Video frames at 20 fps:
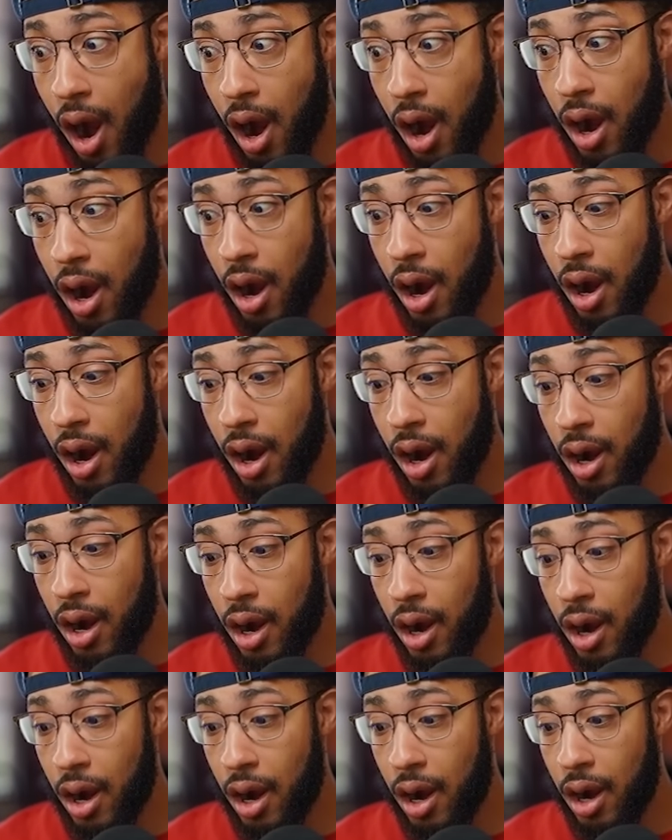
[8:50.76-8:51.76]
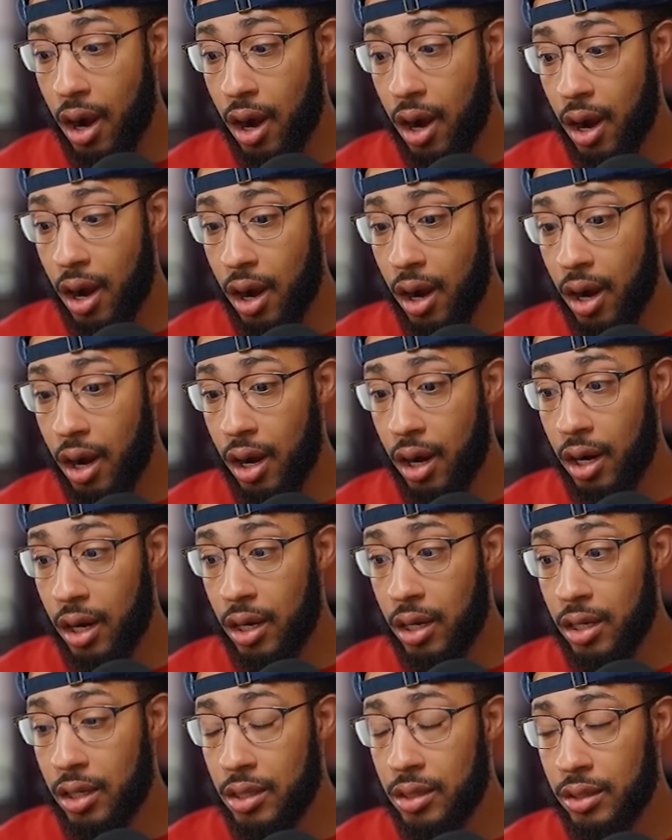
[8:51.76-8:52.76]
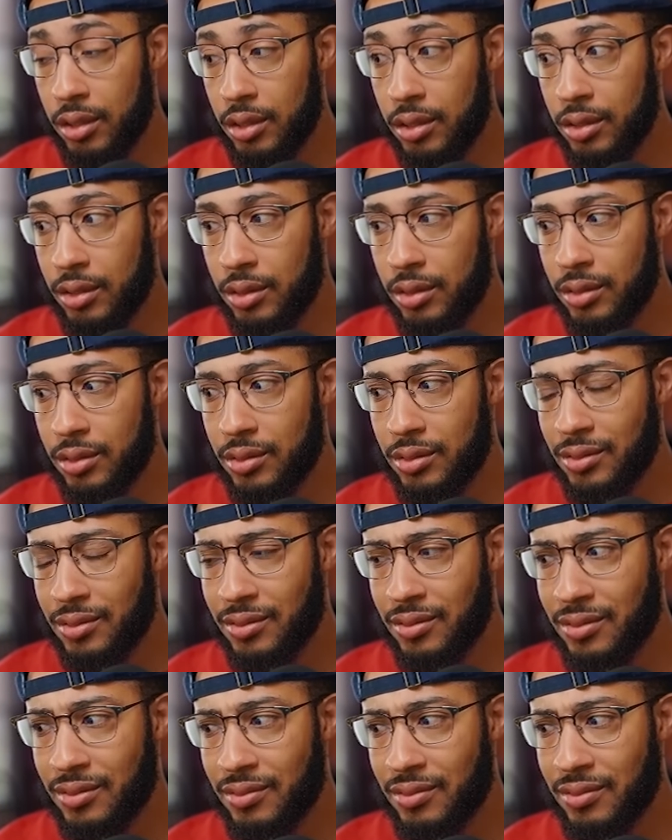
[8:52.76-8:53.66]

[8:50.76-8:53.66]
The person shown says nothing.